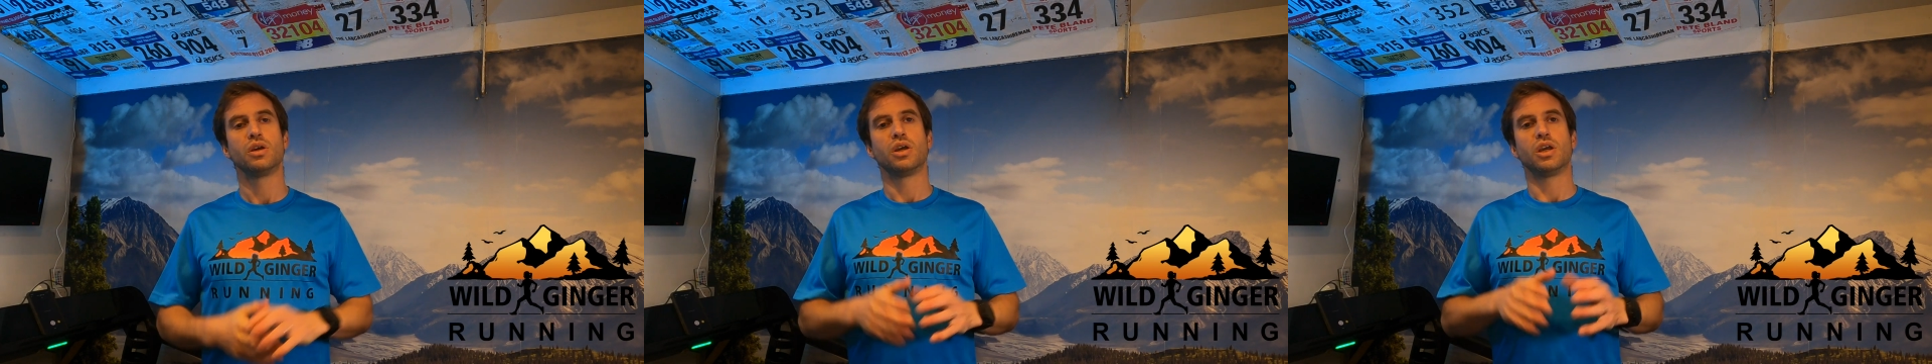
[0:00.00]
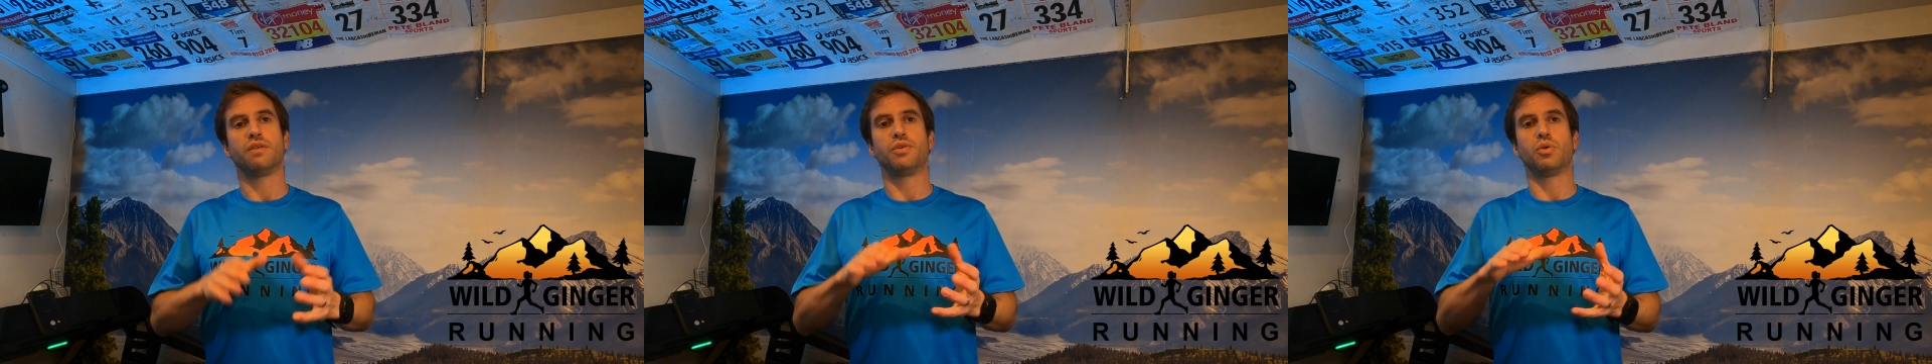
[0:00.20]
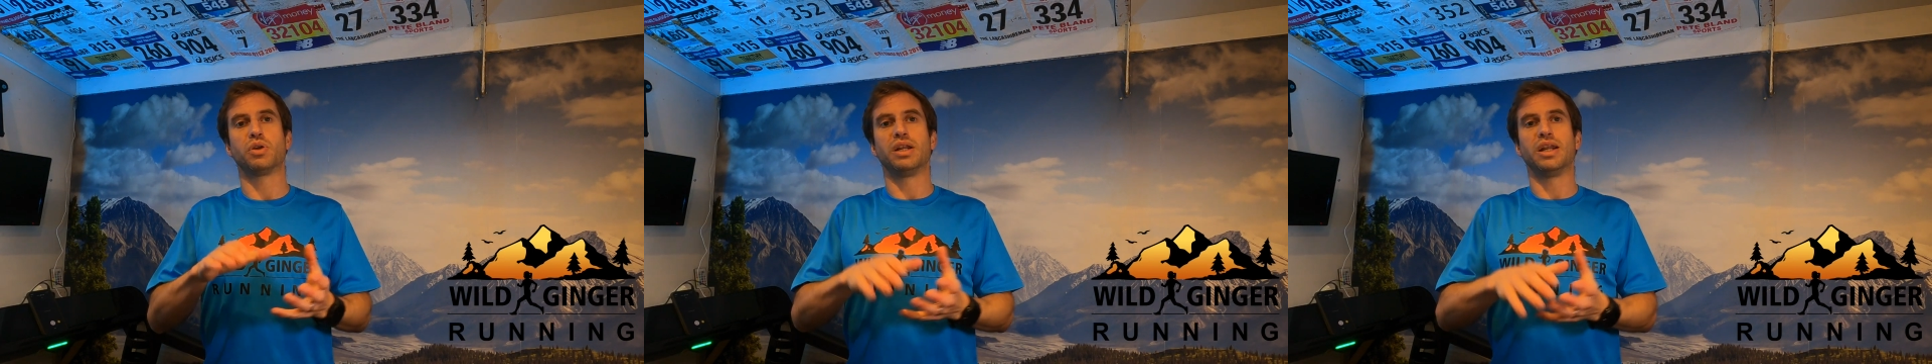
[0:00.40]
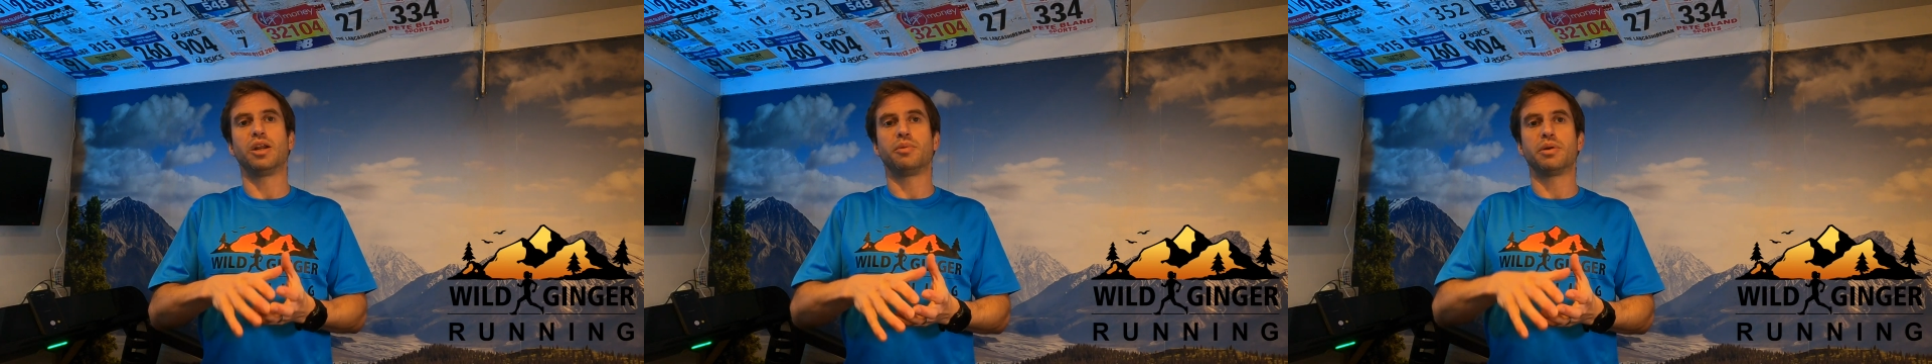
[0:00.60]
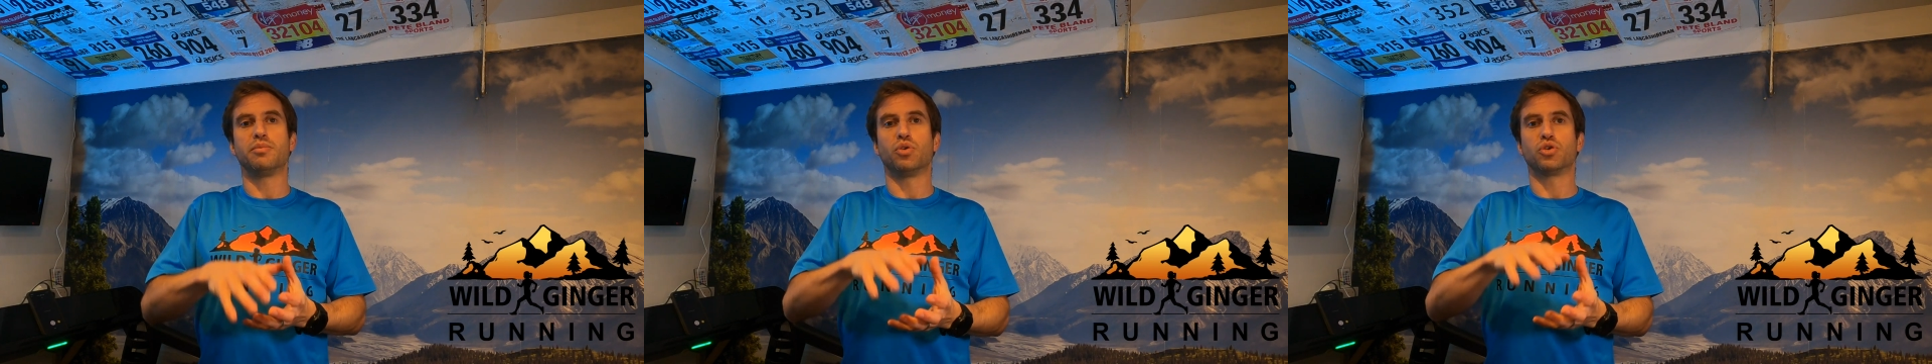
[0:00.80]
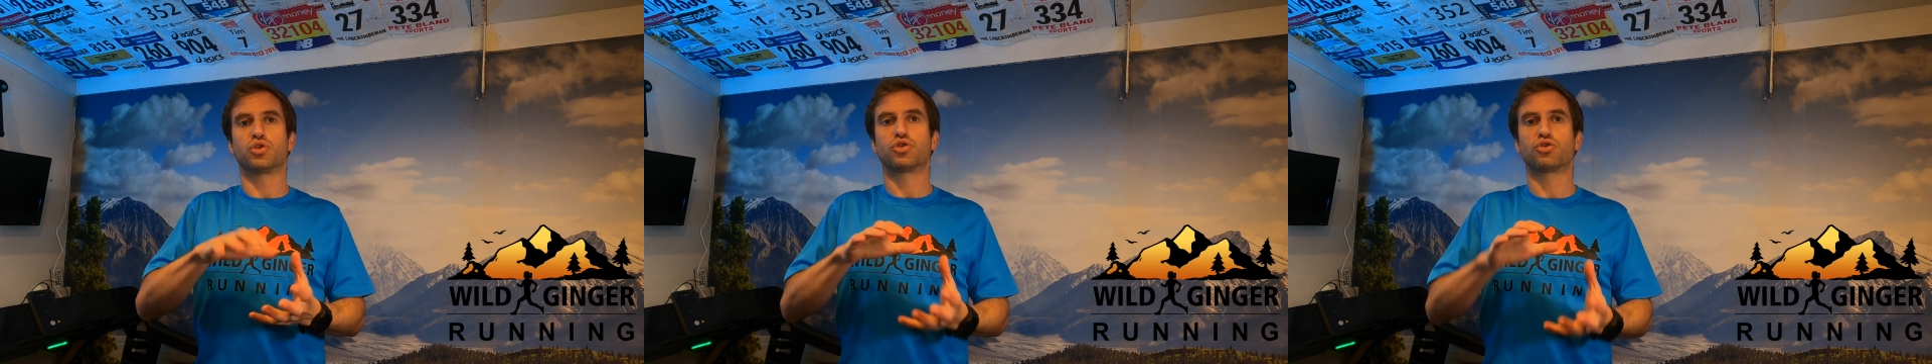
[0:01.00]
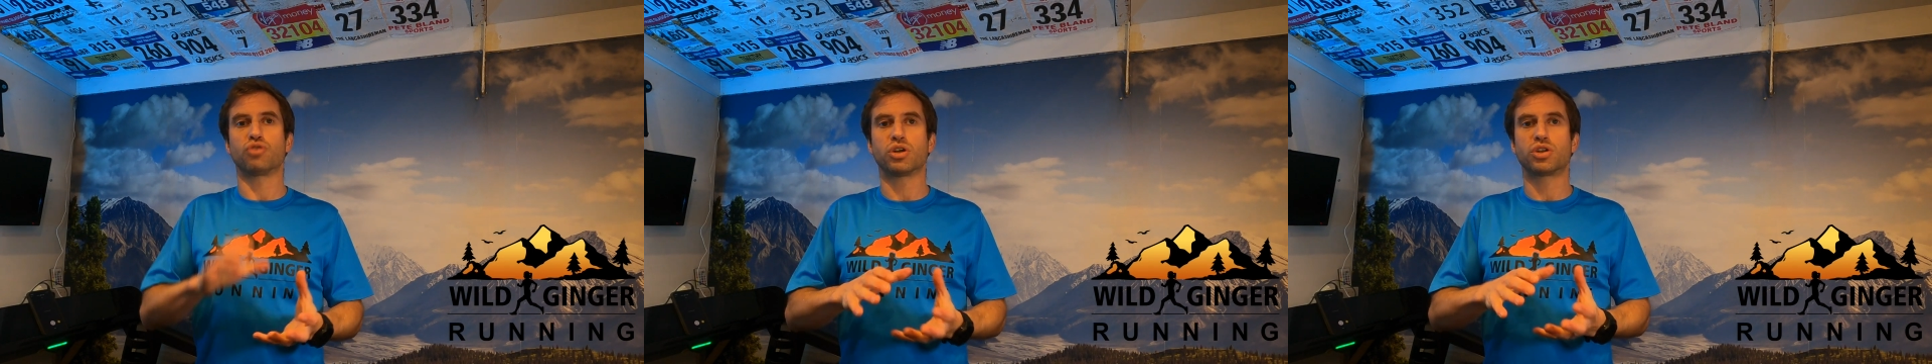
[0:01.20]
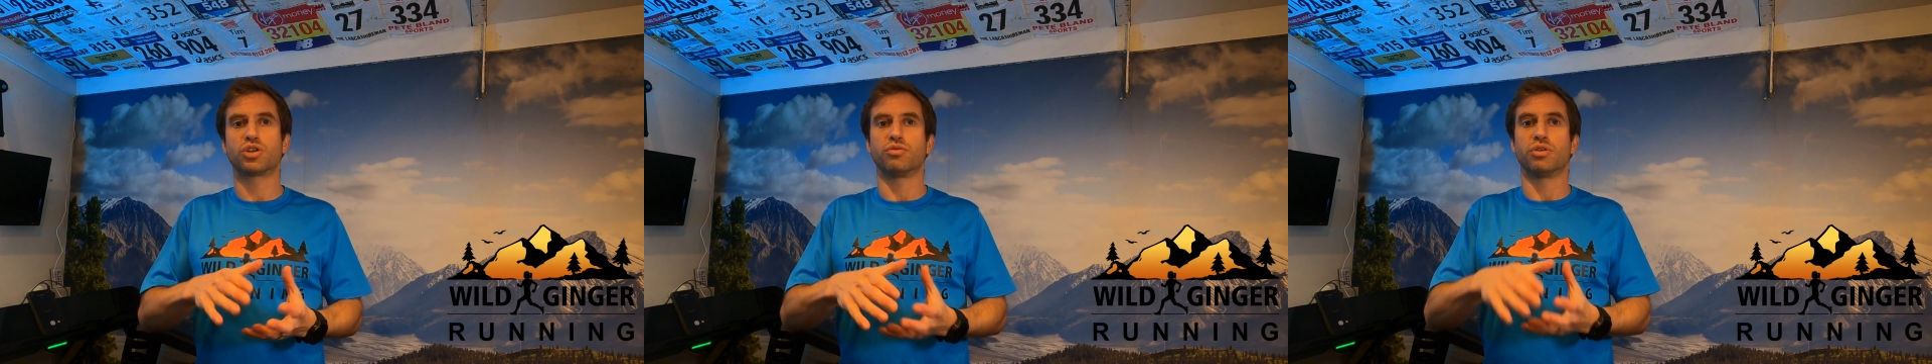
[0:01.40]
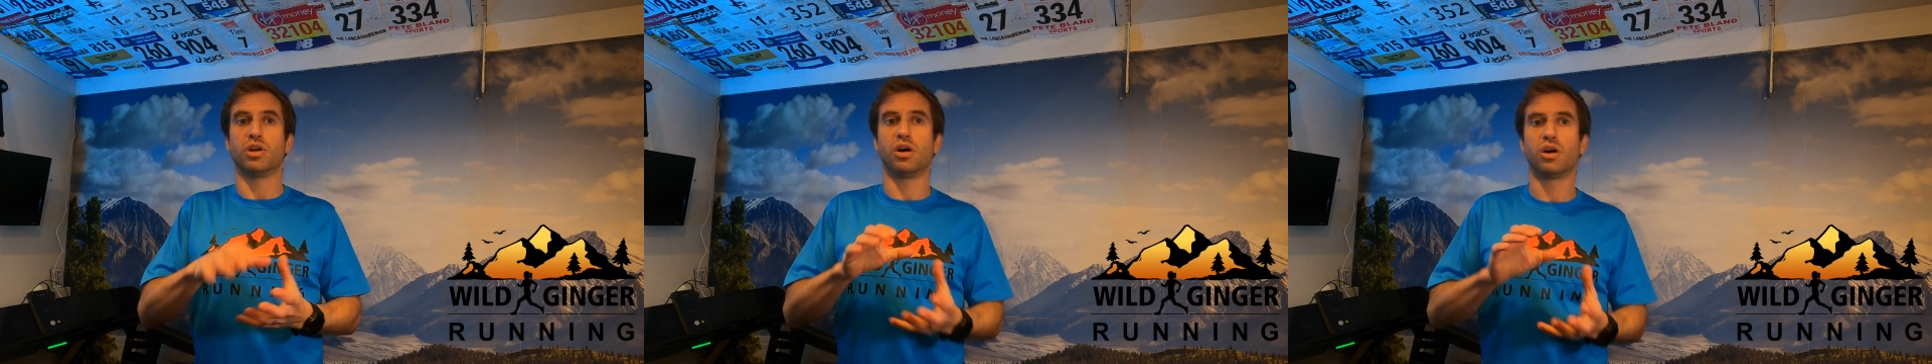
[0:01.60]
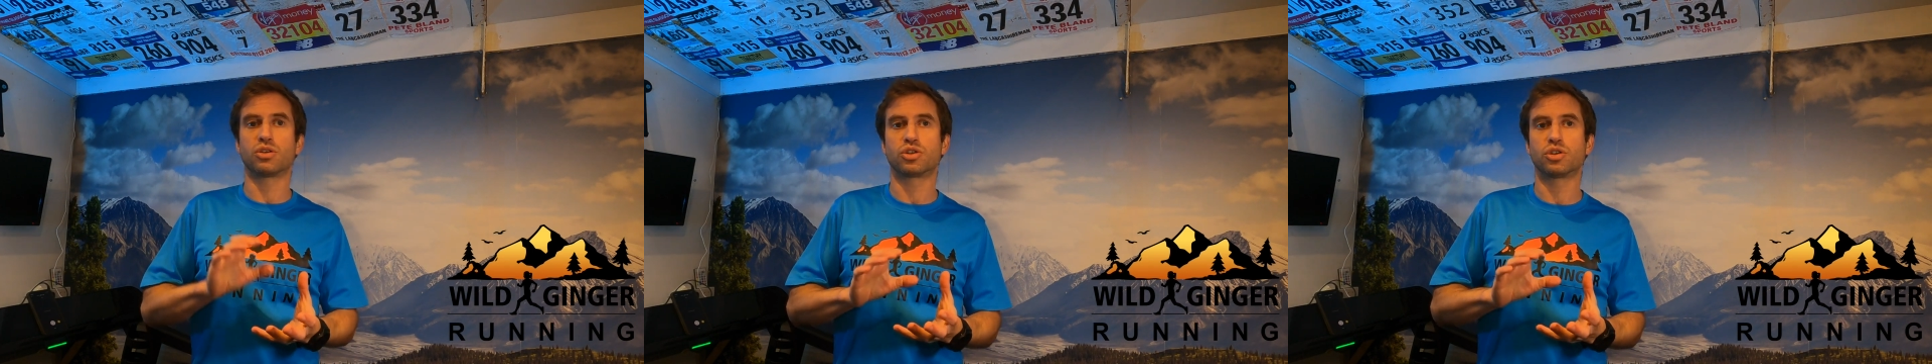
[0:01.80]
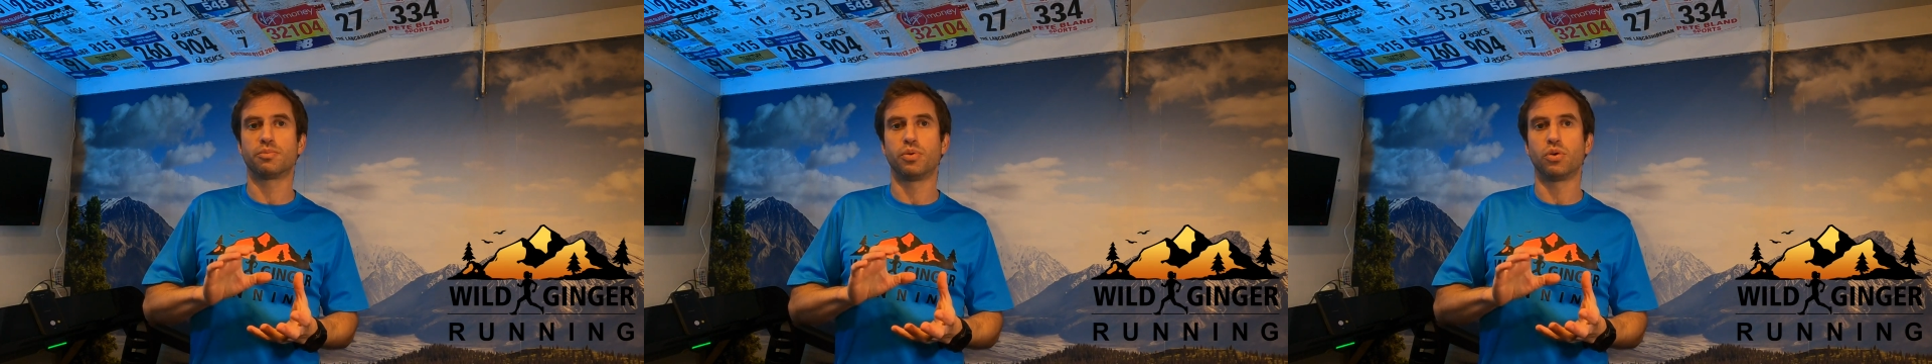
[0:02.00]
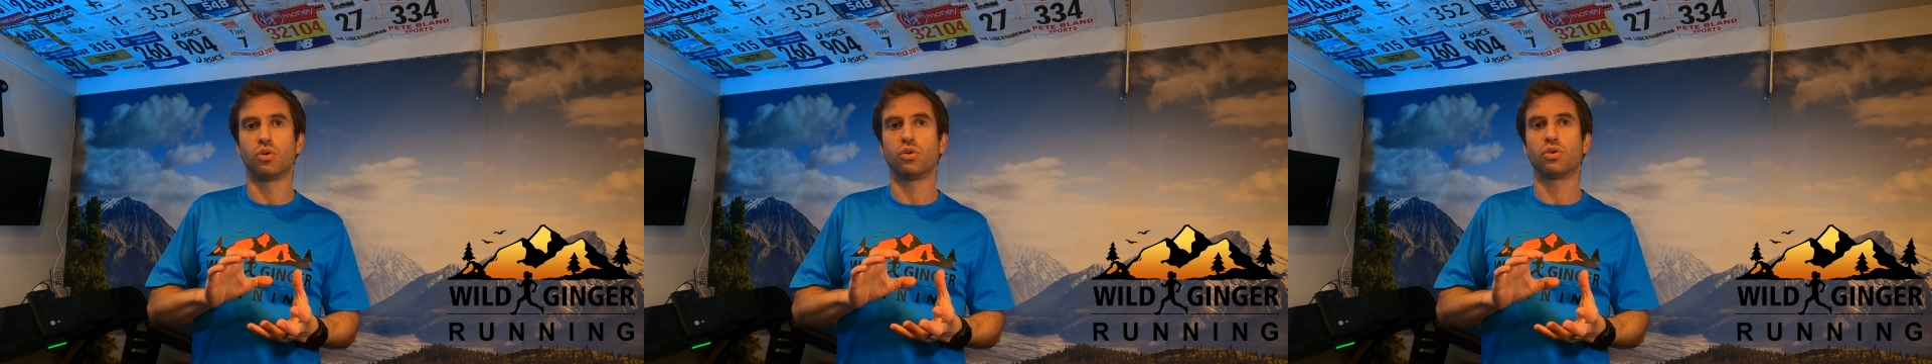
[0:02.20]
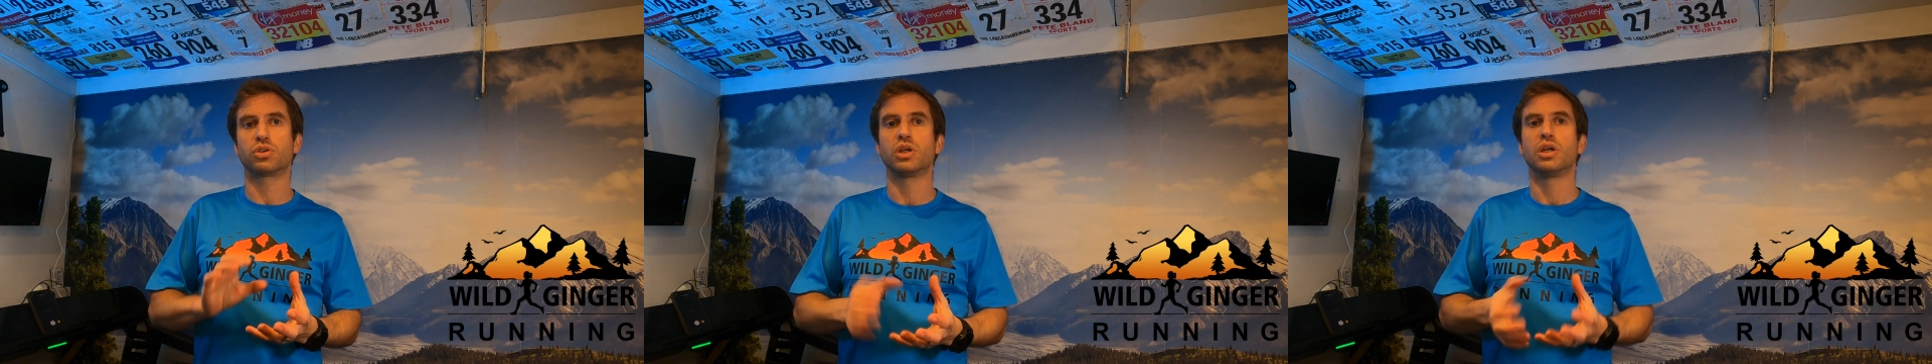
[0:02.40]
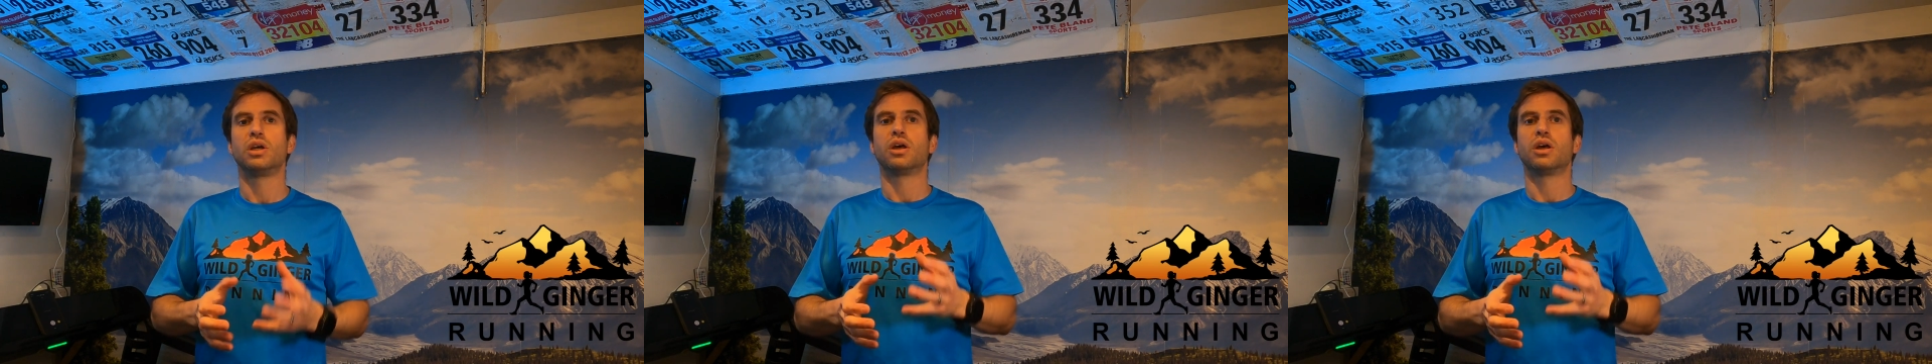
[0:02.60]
If you want a little bit more structure and arch support,